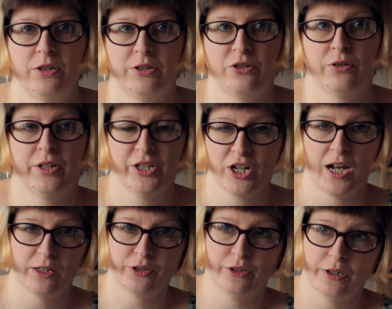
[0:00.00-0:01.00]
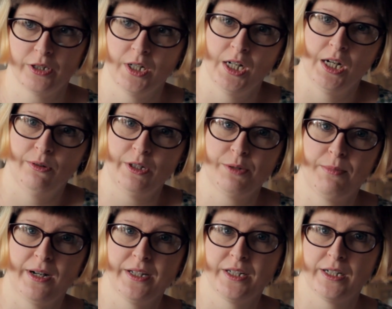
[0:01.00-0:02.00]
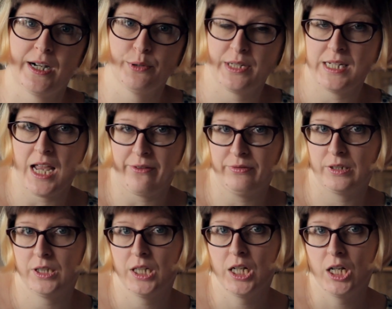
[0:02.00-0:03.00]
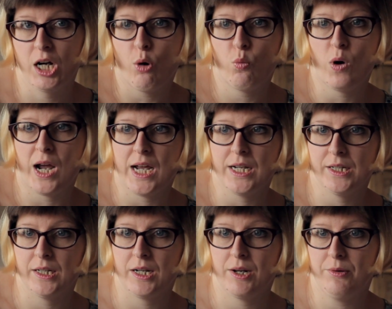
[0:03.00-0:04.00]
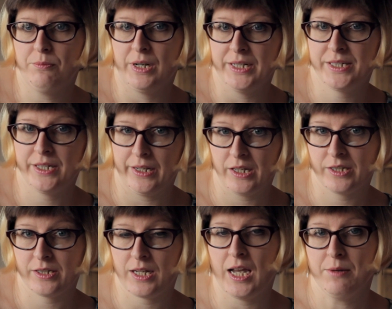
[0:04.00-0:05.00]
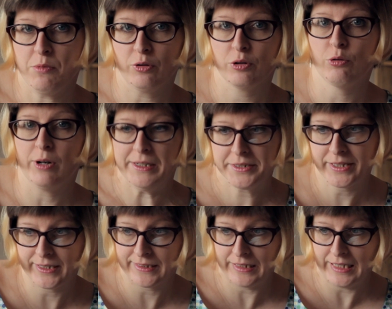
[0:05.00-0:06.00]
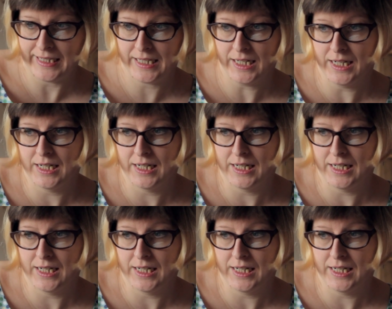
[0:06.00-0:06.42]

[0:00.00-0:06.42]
during childhood, which mine did. I was 11 when my tics came on quite suddenly.